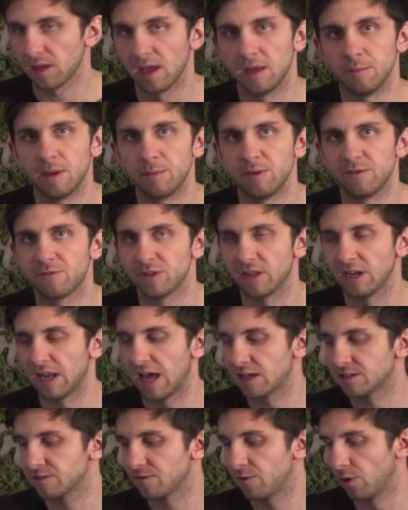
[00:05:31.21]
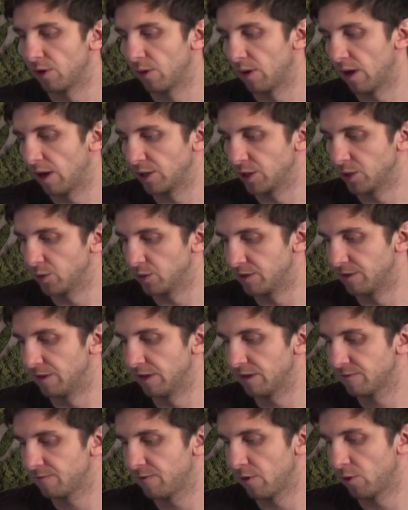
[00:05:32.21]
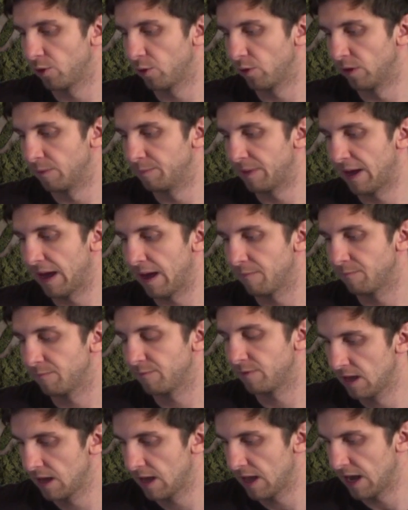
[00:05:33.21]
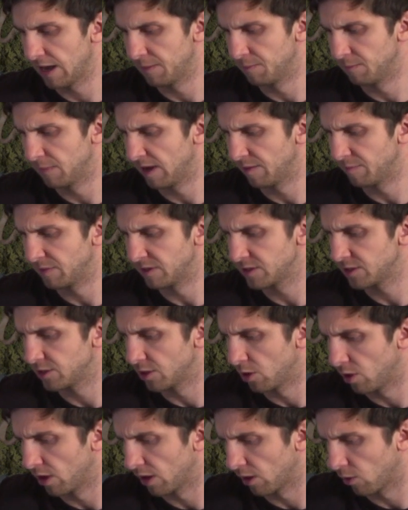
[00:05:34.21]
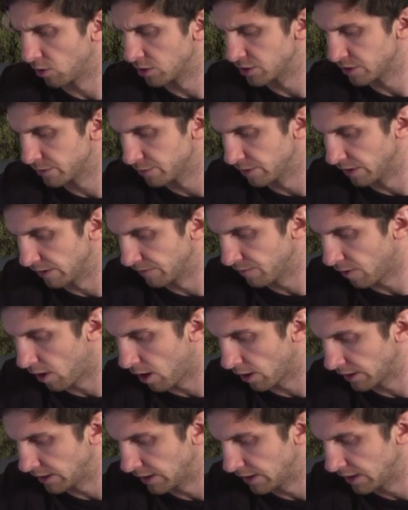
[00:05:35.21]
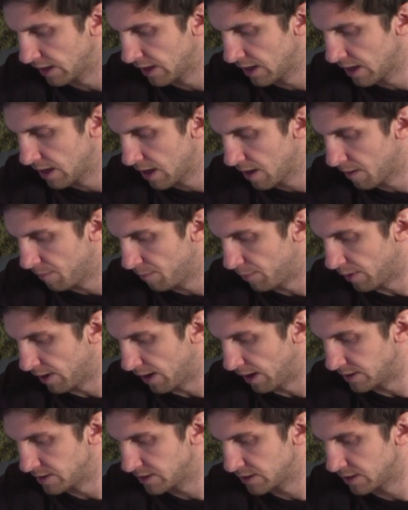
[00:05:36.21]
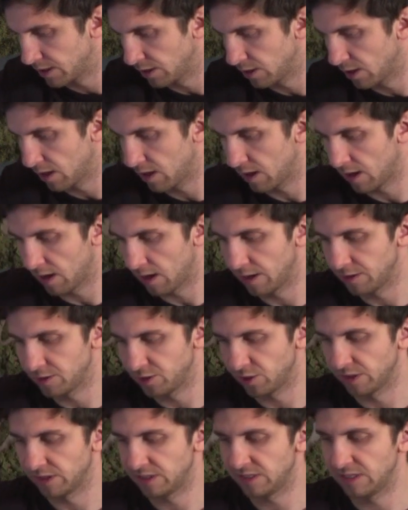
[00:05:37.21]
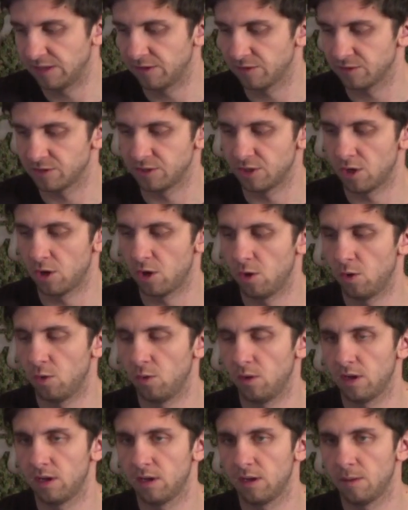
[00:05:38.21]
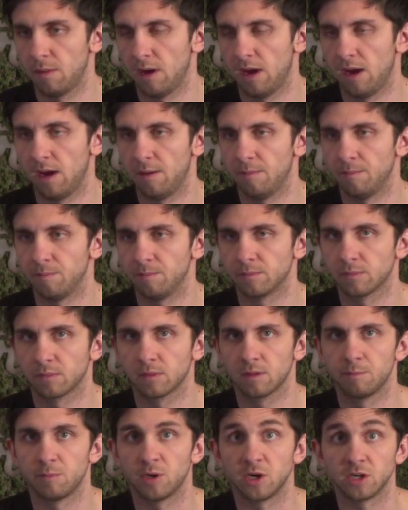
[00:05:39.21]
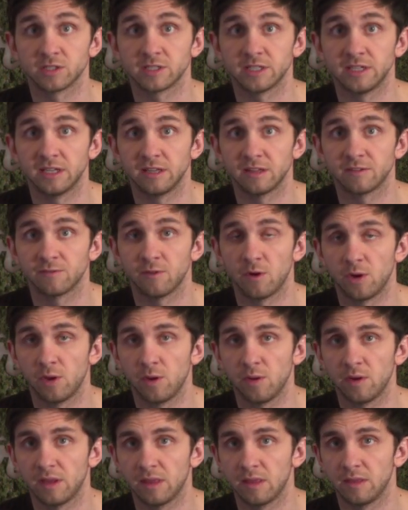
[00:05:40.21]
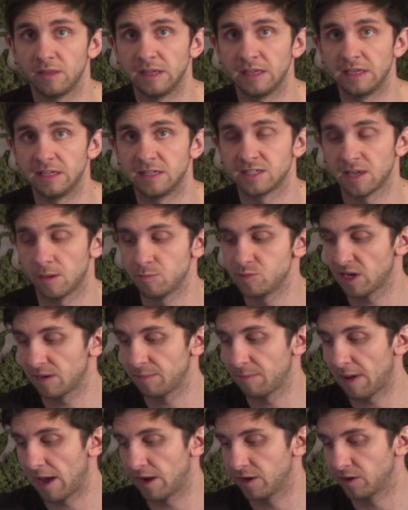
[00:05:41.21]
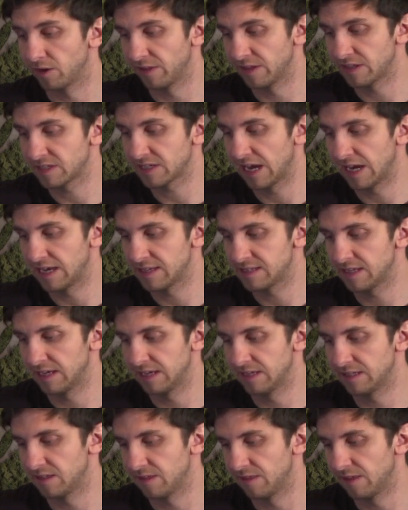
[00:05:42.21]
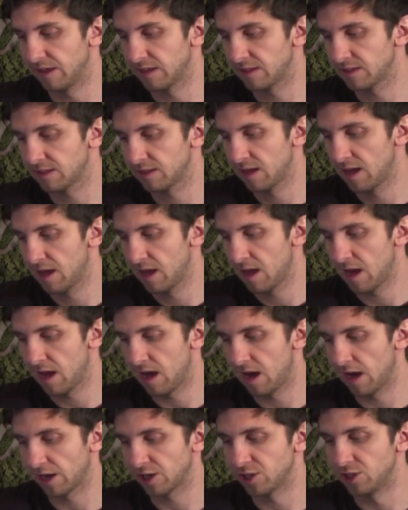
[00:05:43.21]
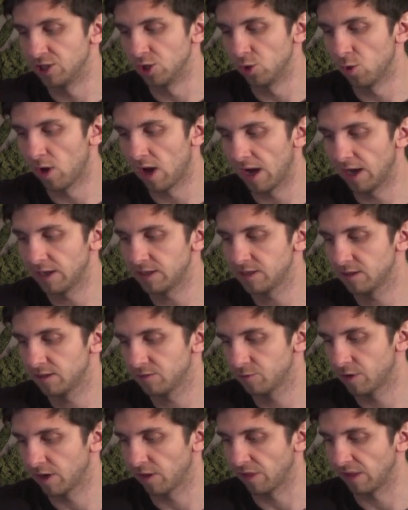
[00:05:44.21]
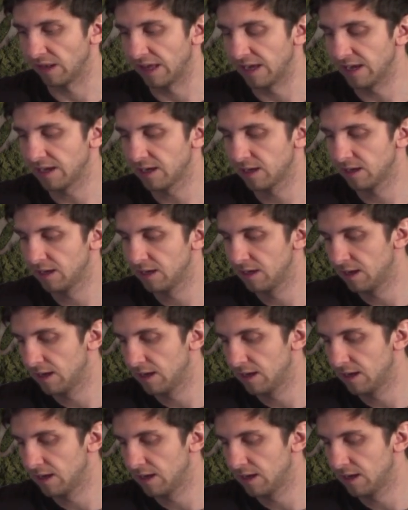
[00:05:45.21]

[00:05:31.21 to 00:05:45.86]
And maybe for the last photo, I'll use this photo in Banff. It may have been snowing or just really foggy, but as you can see, there's no person in this photo. The subject matter in this case is this canoe hut right on the lake,